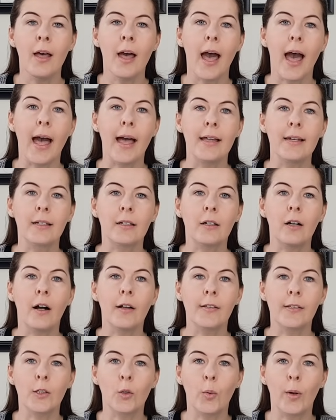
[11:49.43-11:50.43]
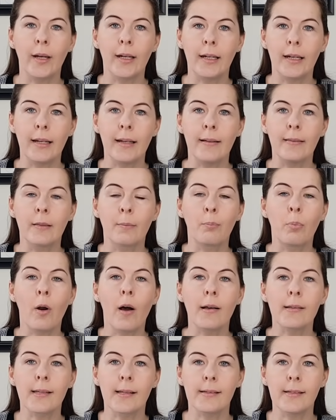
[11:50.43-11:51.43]
and consequently the
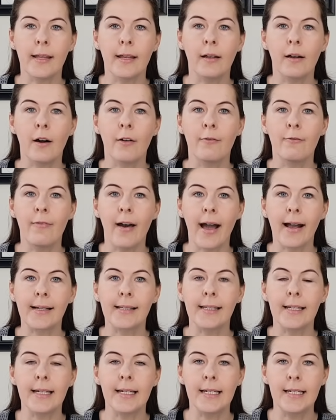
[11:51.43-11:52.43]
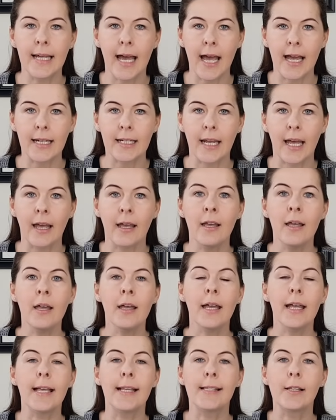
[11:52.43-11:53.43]
processing of vaccine data
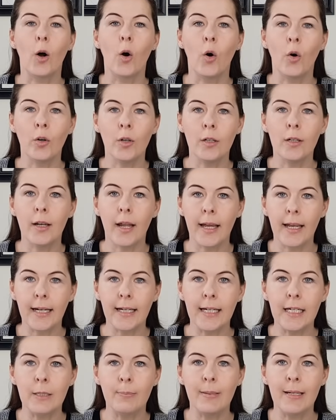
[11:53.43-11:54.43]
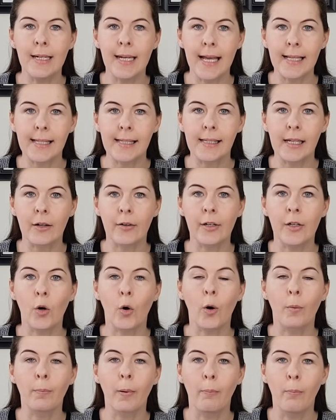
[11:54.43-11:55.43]
is unlikely to be necessary
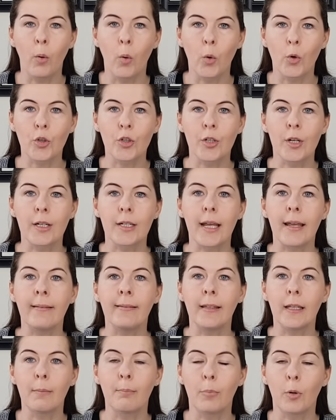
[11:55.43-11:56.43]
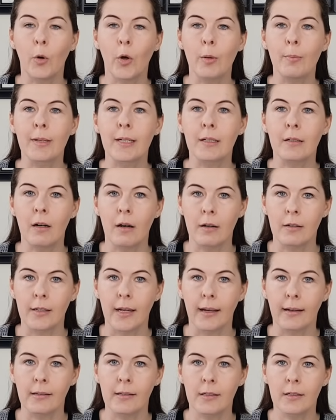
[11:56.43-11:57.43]
or proportionate in the employment
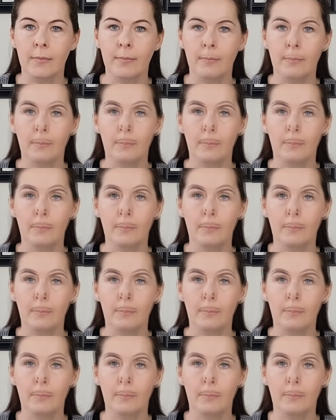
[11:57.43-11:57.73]
context.